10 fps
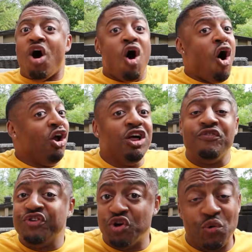All
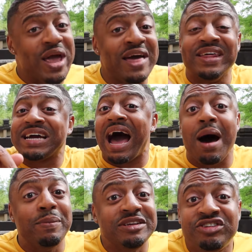of you in the
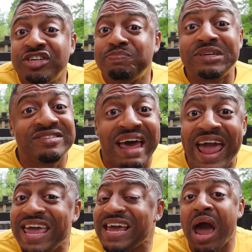comments should be
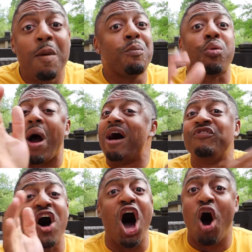saying,
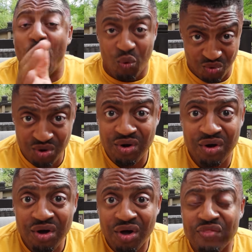bravo.
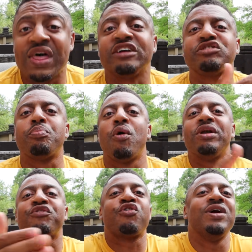That's the
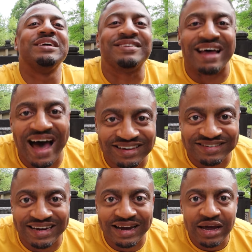point of criticizing.